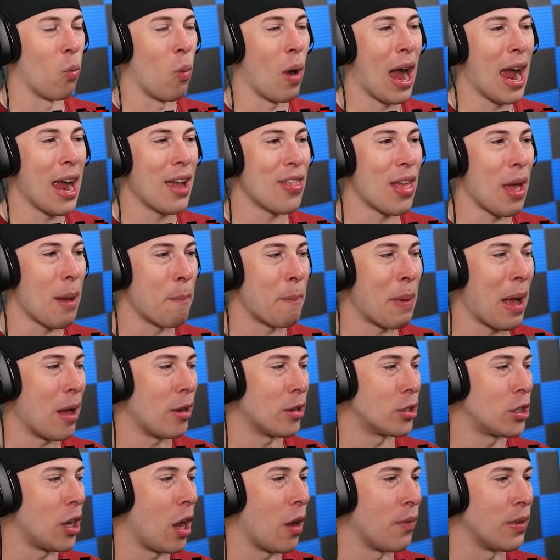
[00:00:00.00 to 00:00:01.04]
Why that
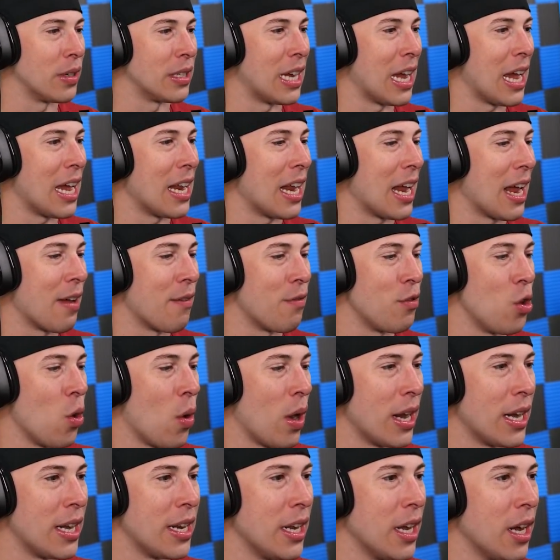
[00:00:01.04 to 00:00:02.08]
bounced off his head, I have no
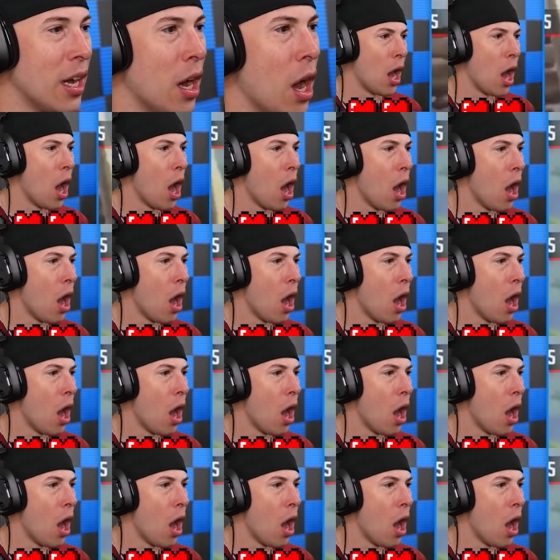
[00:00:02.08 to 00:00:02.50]
idea.